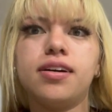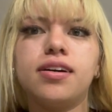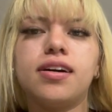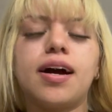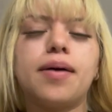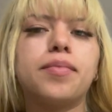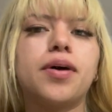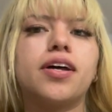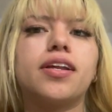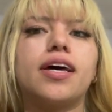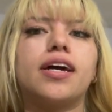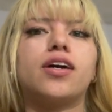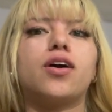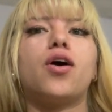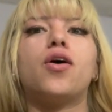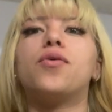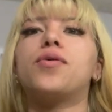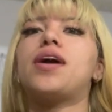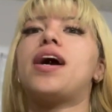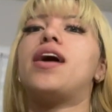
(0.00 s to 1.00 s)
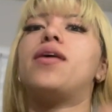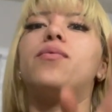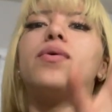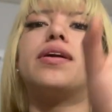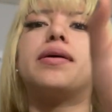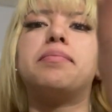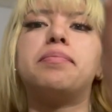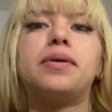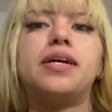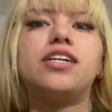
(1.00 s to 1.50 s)
I'm not like, oh yeah, I want
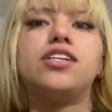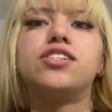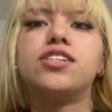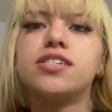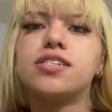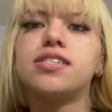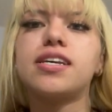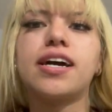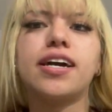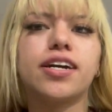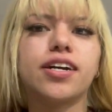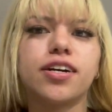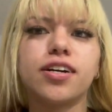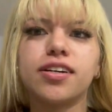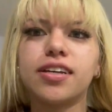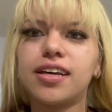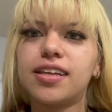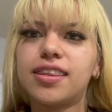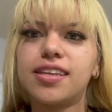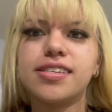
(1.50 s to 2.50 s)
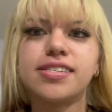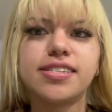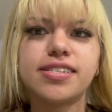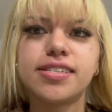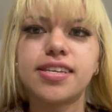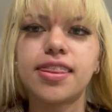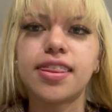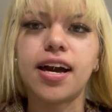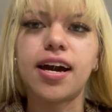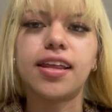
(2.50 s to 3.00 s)
to be just like her, like this
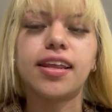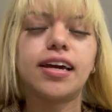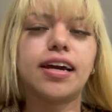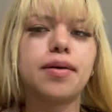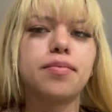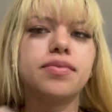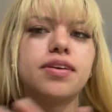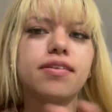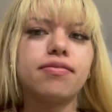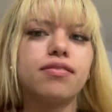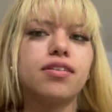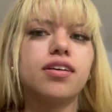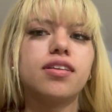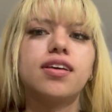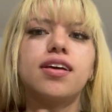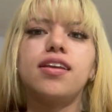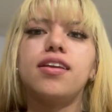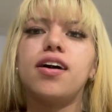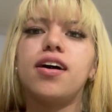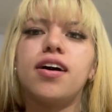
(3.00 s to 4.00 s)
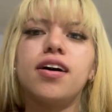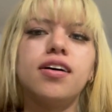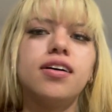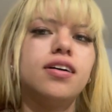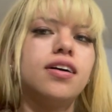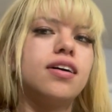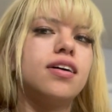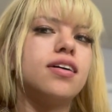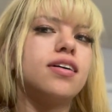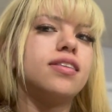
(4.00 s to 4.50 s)
and that. Like, I'm definitely not
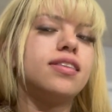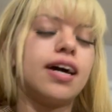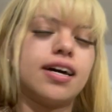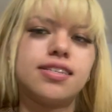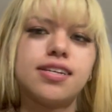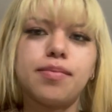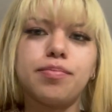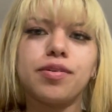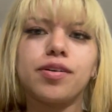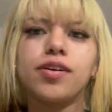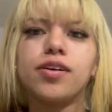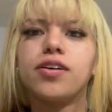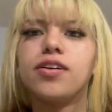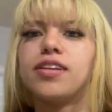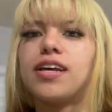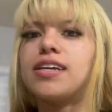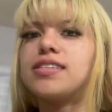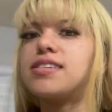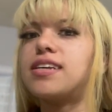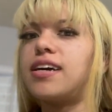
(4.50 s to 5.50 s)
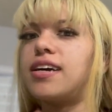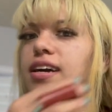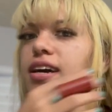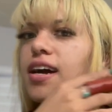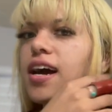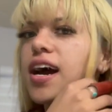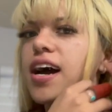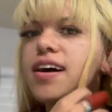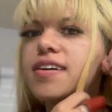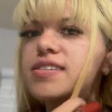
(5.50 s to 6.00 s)
that type of girl that's like
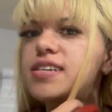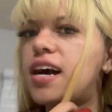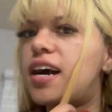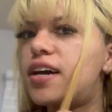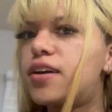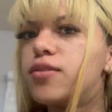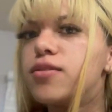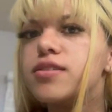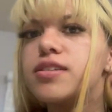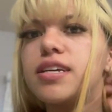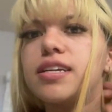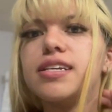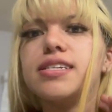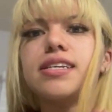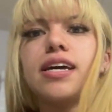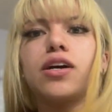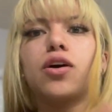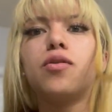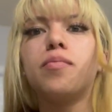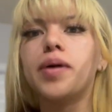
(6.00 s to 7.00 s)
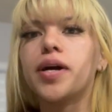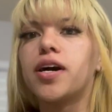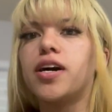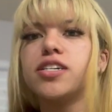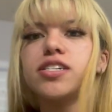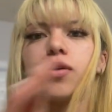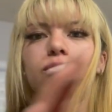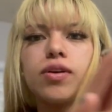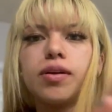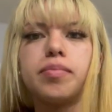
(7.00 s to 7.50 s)
has idols and is like, oh my
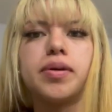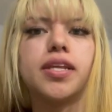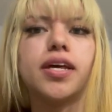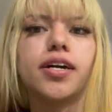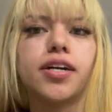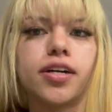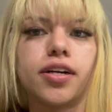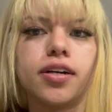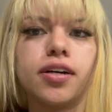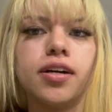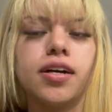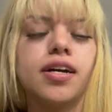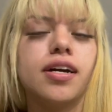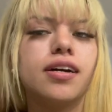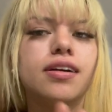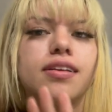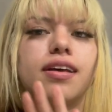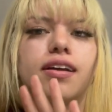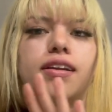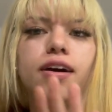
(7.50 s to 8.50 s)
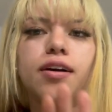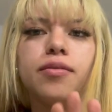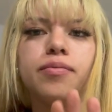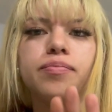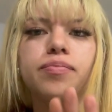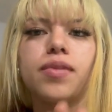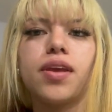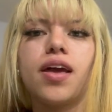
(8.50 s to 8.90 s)
gosh, I want to be like her. Like, no.